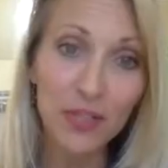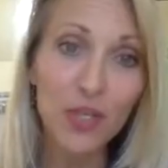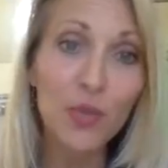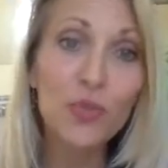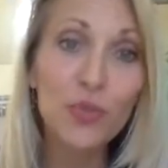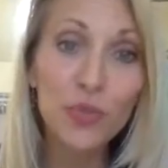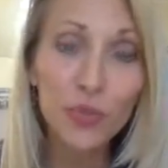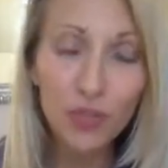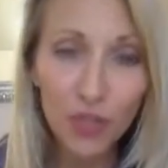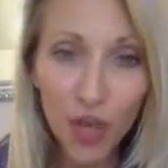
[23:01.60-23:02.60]
So
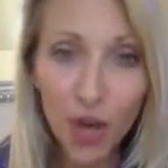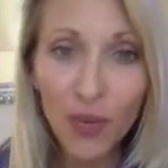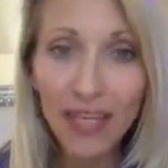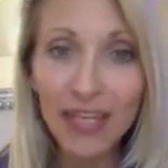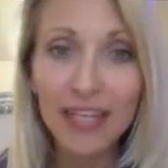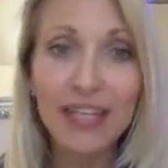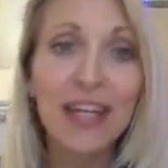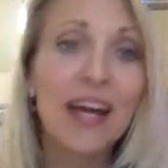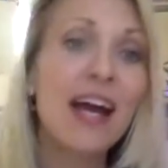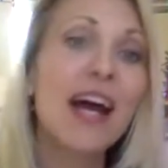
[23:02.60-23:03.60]
go in,
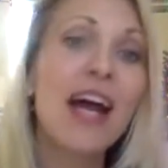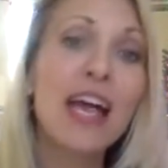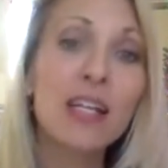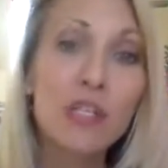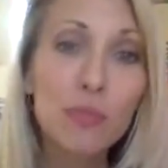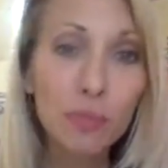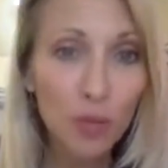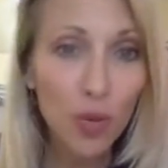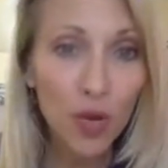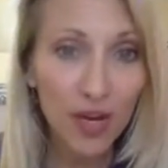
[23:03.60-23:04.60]

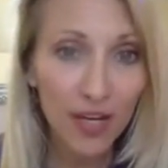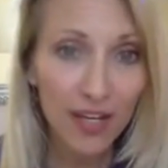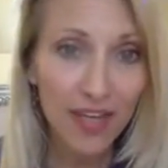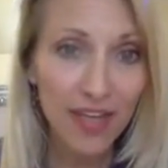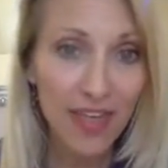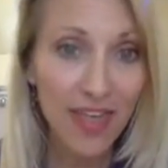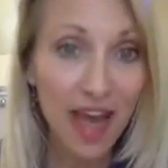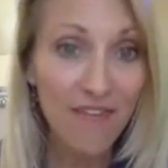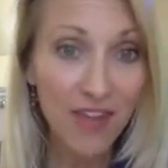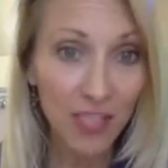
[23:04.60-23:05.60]
explore
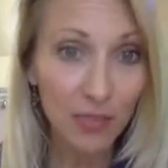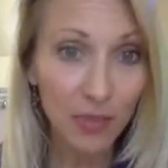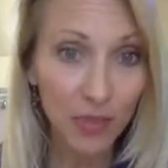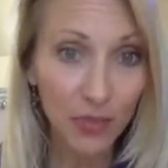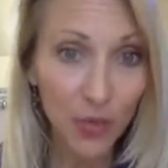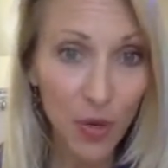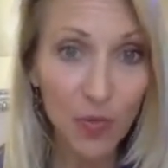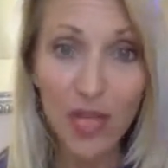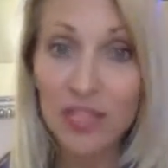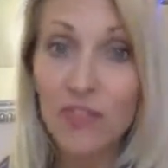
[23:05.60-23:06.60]
that Facebook
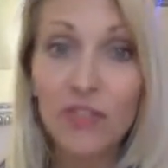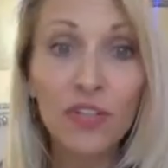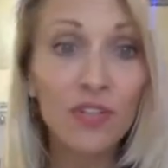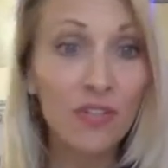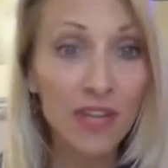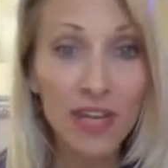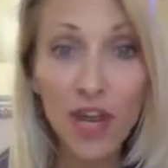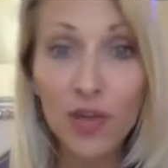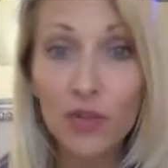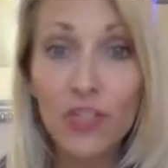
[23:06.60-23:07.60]
group. It's full of
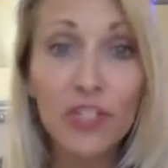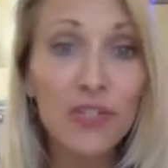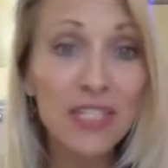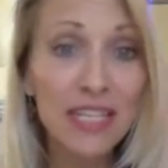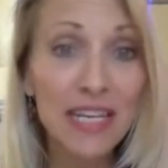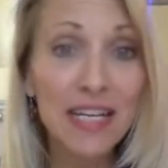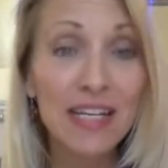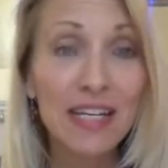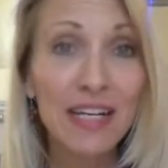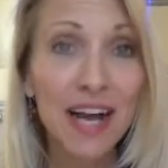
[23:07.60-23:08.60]
videos. You'll
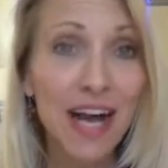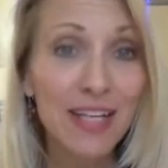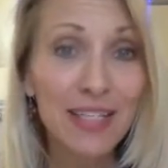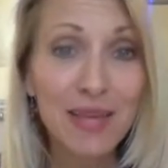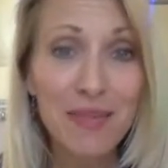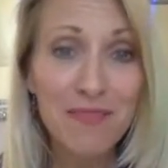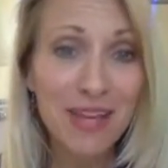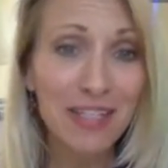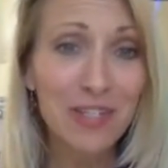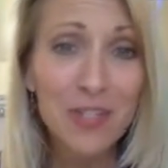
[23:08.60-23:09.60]
see some of
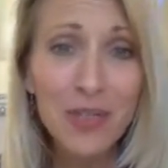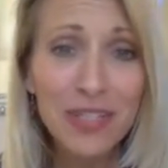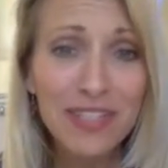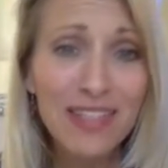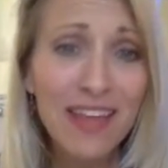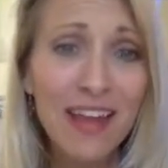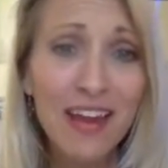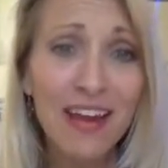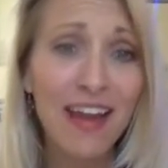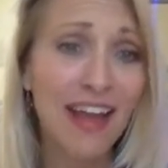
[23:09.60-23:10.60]
my students
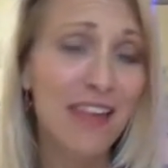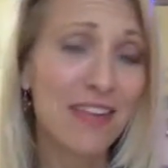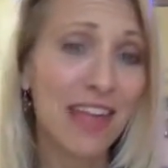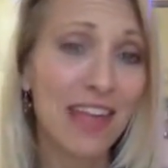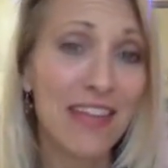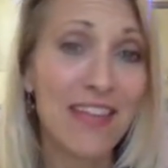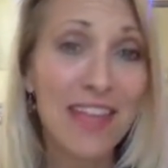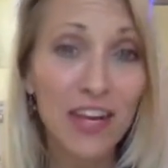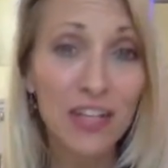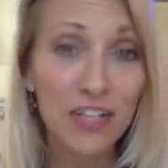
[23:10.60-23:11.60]
there, and
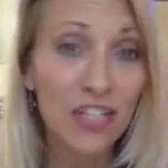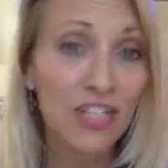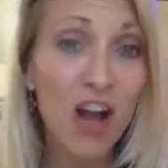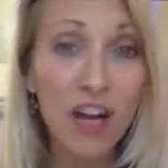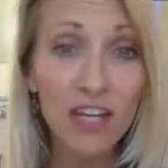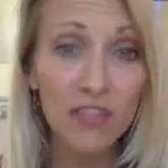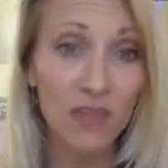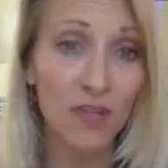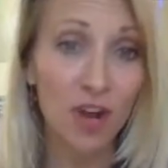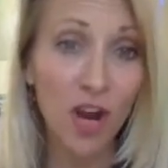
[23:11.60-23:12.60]
they're just talking
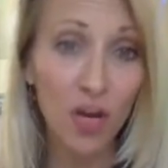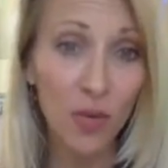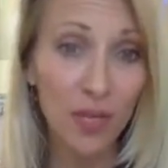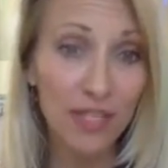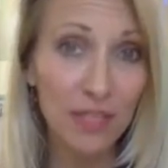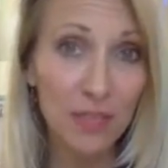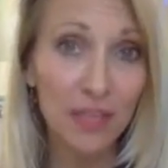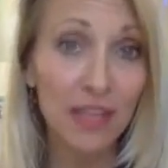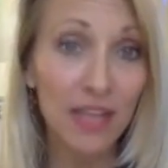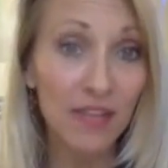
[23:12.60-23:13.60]
from their heart what it's
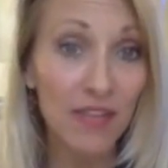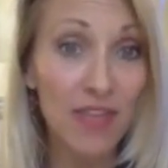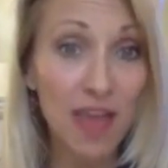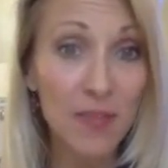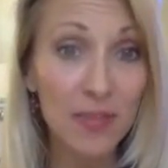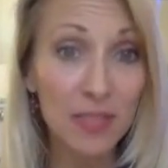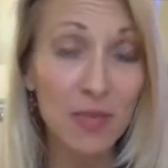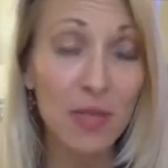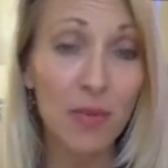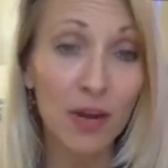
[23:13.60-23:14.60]
been like for them to
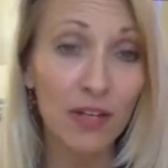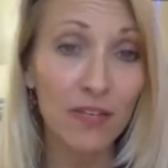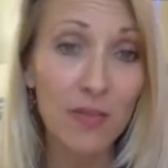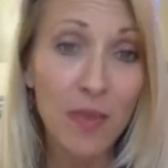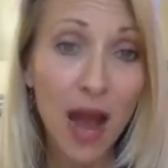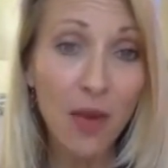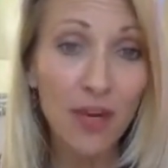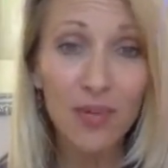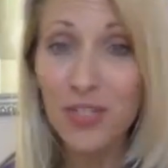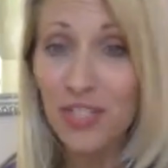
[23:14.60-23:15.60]
be a part of
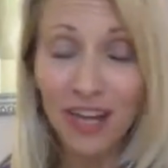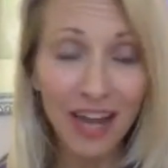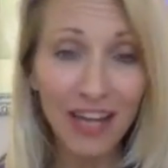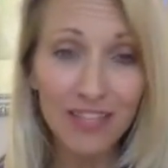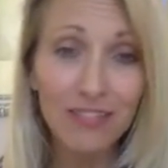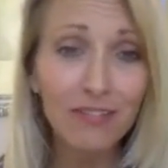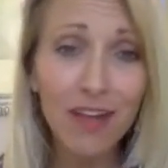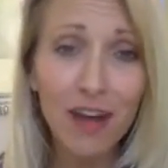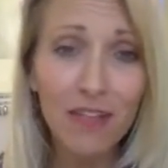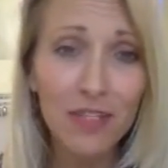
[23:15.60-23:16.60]
Empowered, which I just
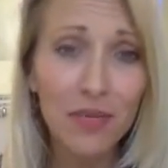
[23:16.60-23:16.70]
love.